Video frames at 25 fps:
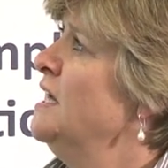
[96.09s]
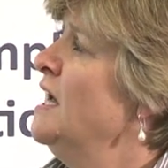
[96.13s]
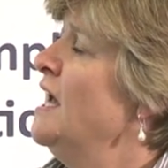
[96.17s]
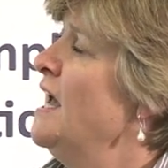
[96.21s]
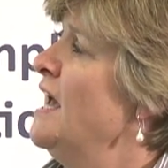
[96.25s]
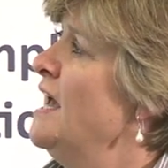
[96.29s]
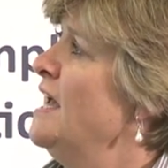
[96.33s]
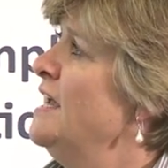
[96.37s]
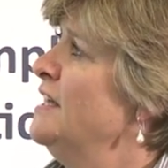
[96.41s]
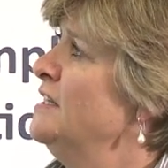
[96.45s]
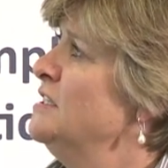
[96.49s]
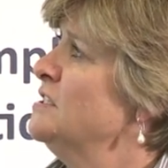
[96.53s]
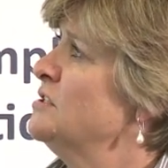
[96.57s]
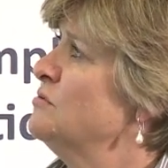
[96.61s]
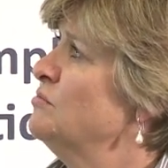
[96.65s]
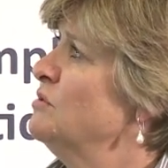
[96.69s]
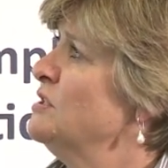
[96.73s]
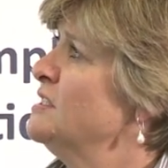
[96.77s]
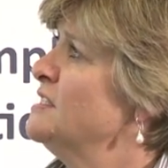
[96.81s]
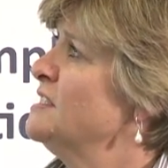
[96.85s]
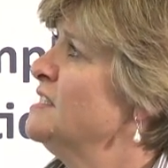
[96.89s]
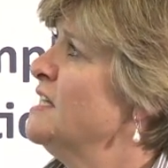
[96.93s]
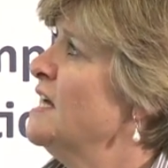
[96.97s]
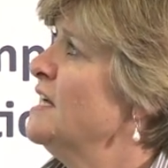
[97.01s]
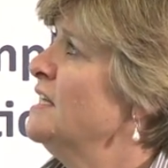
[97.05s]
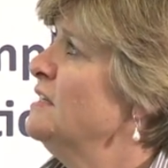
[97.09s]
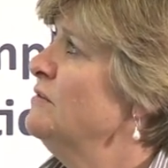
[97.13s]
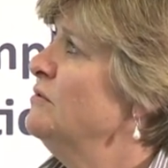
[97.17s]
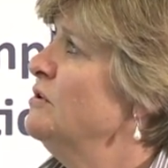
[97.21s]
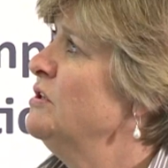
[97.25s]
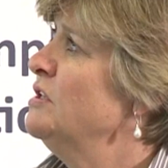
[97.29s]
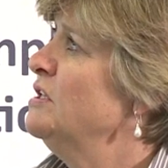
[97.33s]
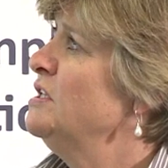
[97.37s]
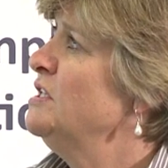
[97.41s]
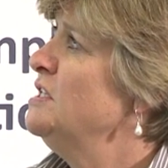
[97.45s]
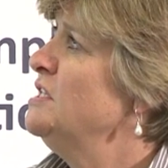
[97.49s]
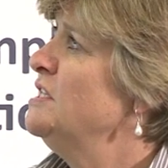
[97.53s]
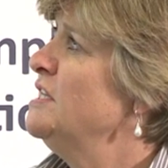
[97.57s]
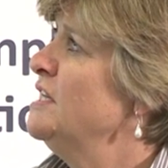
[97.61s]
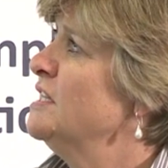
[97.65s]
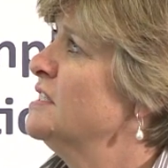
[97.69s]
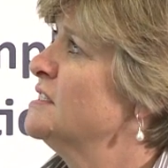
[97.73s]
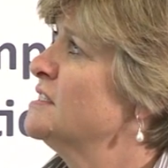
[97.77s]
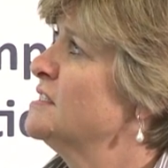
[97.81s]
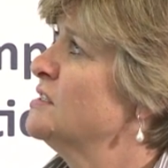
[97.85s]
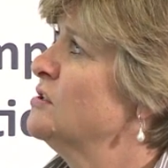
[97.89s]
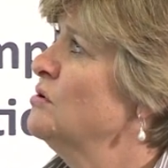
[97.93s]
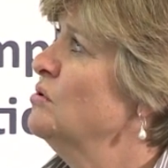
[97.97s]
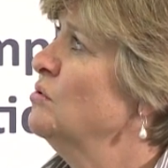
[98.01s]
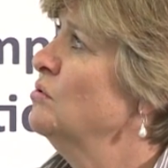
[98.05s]
And we're starting with an
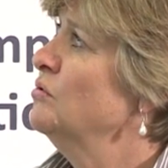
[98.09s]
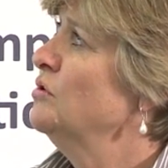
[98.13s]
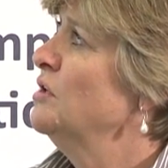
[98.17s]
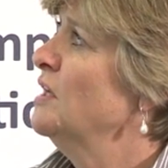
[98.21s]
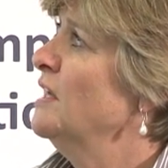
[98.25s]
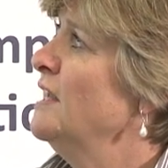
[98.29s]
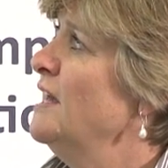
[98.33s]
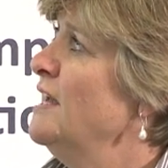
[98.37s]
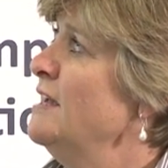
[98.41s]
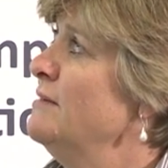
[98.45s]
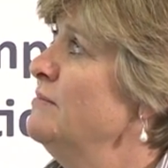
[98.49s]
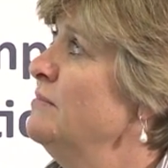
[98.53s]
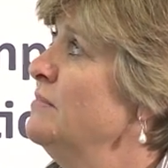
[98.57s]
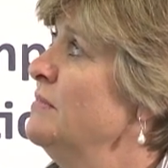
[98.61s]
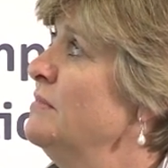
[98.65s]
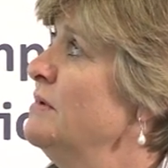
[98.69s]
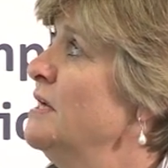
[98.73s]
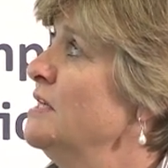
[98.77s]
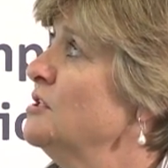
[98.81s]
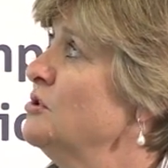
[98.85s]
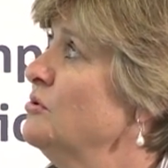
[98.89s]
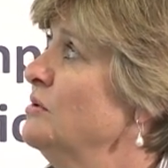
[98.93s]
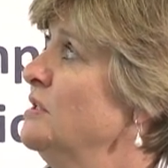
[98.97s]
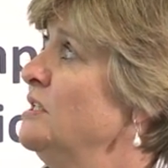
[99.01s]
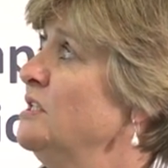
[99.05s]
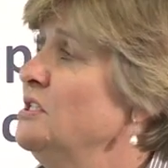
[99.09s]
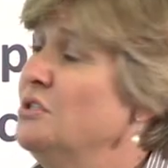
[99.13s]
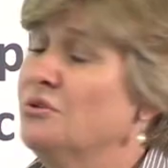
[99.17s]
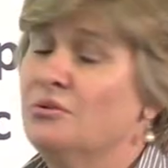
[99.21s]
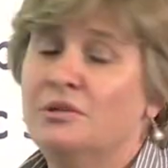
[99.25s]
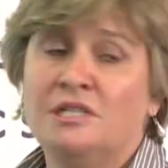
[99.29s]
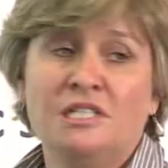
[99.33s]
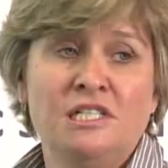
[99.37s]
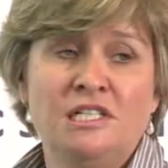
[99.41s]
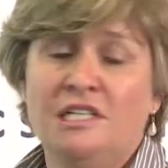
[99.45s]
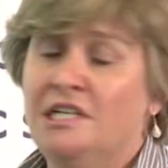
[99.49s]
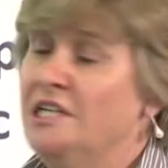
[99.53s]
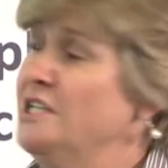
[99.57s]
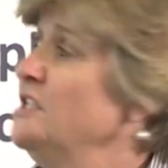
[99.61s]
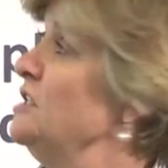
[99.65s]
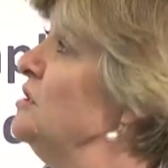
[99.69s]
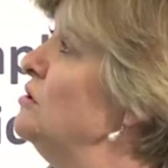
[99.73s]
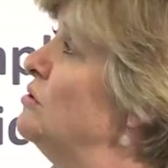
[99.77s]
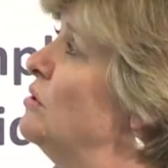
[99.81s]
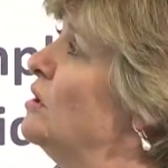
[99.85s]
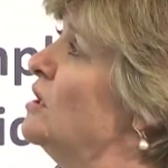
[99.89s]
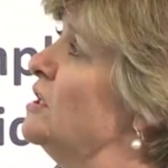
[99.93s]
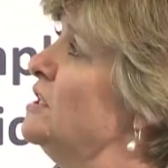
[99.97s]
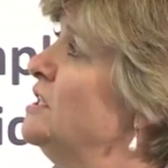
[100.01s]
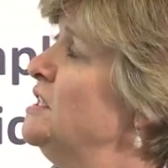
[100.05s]
index called the Lamb 2020 Eating
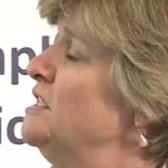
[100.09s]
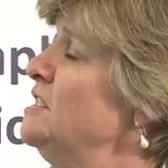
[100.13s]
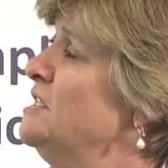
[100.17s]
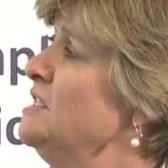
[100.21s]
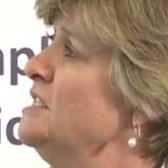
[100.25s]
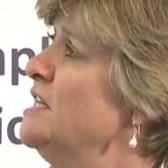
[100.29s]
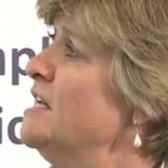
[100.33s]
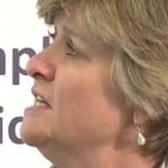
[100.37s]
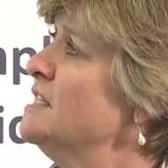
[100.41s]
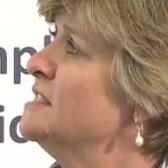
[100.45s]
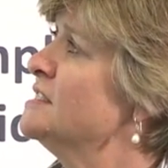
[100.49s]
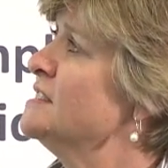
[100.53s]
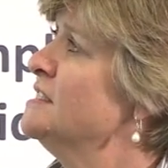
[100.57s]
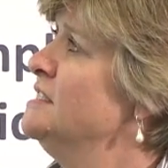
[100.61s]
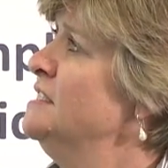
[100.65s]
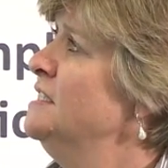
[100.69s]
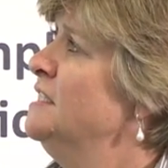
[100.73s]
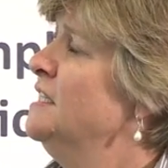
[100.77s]
Quality Index.